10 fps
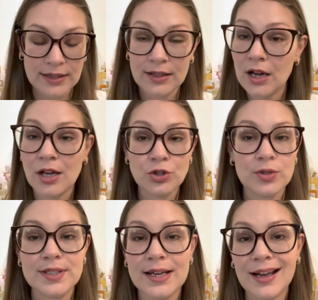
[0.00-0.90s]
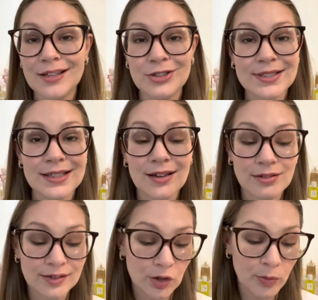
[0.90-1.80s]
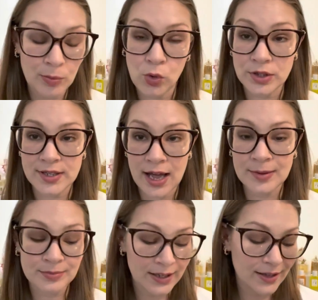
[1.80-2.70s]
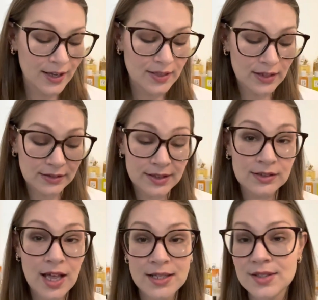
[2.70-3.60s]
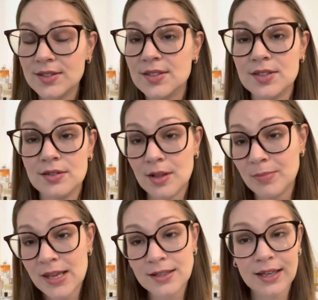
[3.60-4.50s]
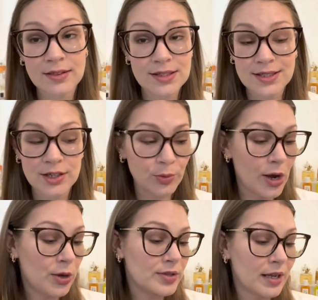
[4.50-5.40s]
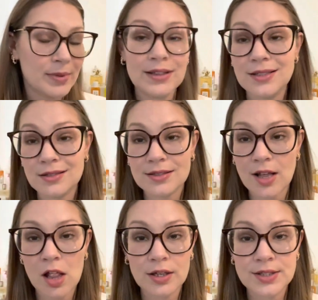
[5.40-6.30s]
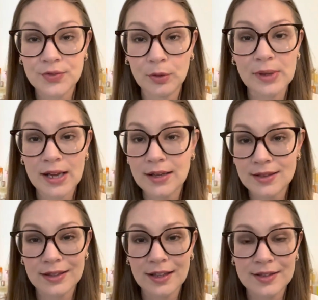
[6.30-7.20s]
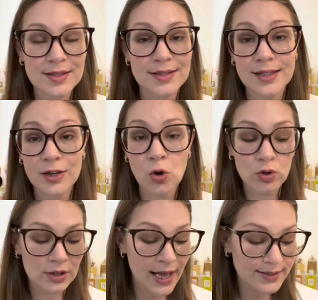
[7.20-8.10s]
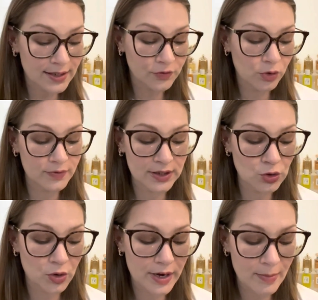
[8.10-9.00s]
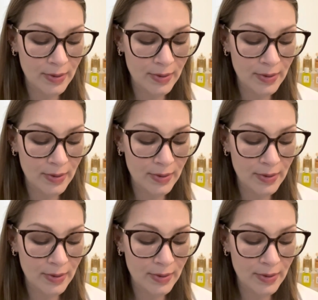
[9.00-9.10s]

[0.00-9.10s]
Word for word: The contour stick, I just need a little bit more time. The Lid Lustre, the Mink, and the Tea Rose, I mean, these are solids for me. I think that this is a cult classic for Victoria